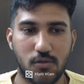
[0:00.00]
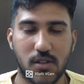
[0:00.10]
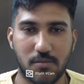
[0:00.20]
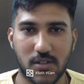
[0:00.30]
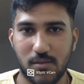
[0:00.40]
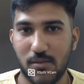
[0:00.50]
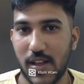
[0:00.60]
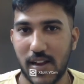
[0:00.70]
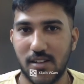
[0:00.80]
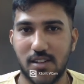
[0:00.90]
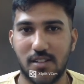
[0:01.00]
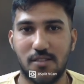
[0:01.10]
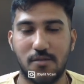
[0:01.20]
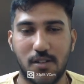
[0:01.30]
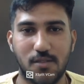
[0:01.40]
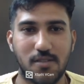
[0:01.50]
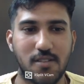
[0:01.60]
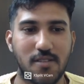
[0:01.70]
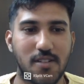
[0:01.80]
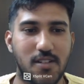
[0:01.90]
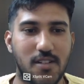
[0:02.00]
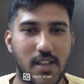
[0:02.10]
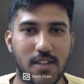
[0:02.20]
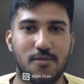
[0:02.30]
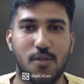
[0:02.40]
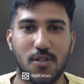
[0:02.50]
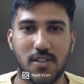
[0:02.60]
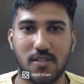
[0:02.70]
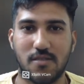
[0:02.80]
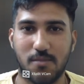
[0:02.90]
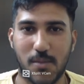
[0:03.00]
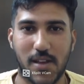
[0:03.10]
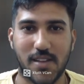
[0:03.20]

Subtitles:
subscribe, like, and share this video. Thanks for watching. Bye.